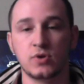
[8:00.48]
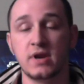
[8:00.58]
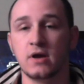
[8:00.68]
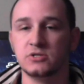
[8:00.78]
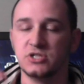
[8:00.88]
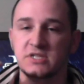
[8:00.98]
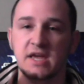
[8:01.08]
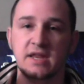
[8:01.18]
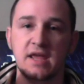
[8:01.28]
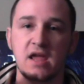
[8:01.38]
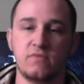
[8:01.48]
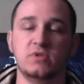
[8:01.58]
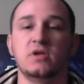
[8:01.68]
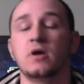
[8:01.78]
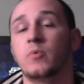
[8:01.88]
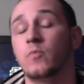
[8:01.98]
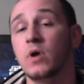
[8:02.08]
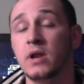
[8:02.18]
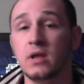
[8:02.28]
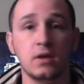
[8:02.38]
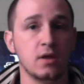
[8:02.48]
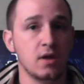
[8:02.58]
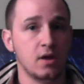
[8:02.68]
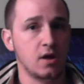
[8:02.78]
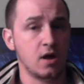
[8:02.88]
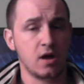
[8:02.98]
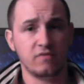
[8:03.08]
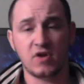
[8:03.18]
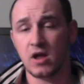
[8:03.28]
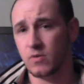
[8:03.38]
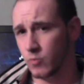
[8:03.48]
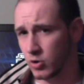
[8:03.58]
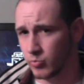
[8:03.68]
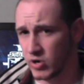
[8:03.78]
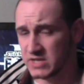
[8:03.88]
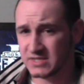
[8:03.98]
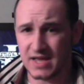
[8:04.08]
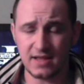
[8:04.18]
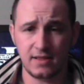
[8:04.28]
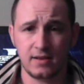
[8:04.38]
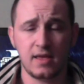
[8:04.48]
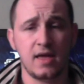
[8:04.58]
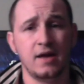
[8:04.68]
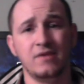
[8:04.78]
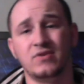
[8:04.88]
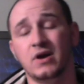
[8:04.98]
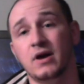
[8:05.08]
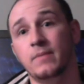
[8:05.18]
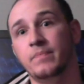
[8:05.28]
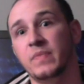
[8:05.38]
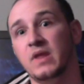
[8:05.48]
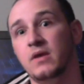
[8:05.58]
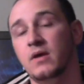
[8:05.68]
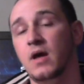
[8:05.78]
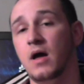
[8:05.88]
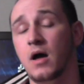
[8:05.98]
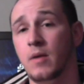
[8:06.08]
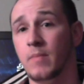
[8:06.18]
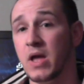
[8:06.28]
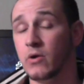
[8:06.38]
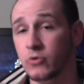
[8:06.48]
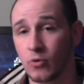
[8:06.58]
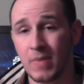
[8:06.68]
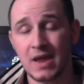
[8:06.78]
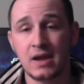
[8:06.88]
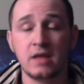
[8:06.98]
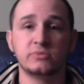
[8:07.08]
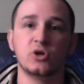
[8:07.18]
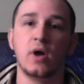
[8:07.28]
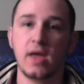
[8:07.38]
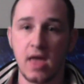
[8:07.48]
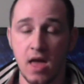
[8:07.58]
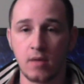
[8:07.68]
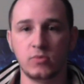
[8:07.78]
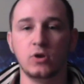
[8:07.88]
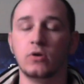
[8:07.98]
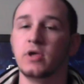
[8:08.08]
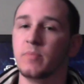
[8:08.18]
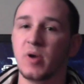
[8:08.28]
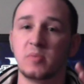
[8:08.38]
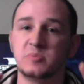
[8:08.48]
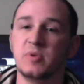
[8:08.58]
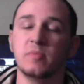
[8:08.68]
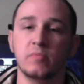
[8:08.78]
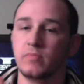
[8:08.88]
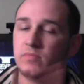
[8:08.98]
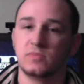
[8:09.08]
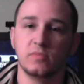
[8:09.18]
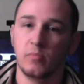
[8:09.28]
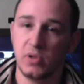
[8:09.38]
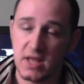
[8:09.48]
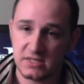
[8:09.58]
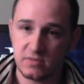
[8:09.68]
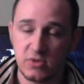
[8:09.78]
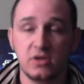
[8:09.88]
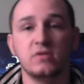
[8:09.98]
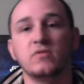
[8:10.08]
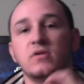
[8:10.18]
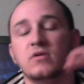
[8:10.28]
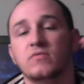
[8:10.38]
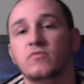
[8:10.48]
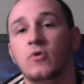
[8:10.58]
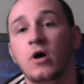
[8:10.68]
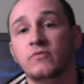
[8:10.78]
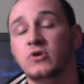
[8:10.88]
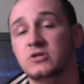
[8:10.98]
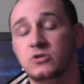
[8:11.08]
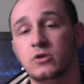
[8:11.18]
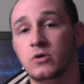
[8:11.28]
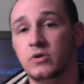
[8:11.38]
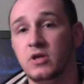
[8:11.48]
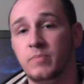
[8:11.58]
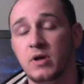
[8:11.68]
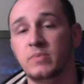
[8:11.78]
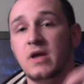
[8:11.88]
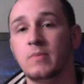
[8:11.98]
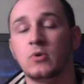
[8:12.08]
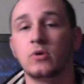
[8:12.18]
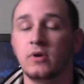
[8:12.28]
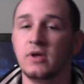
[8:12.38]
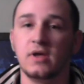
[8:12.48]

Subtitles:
right now is just getting everything up and running. I've got a WordPress site. I've got my own domain name. So I am, you know, Hip Hop's been blessing me. For all of you guys to know, Hip Hop Gamer,